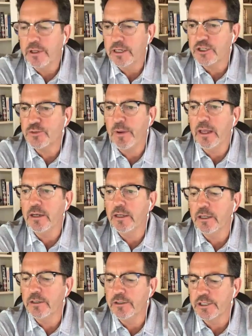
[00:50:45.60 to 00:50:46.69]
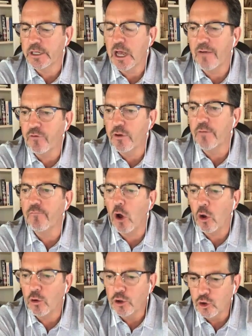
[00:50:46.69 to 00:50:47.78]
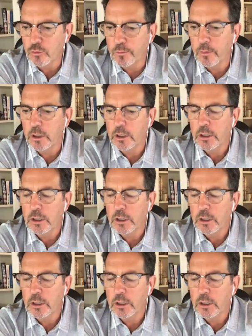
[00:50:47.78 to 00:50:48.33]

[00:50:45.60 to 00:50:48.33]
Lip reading: expanded to cover the volume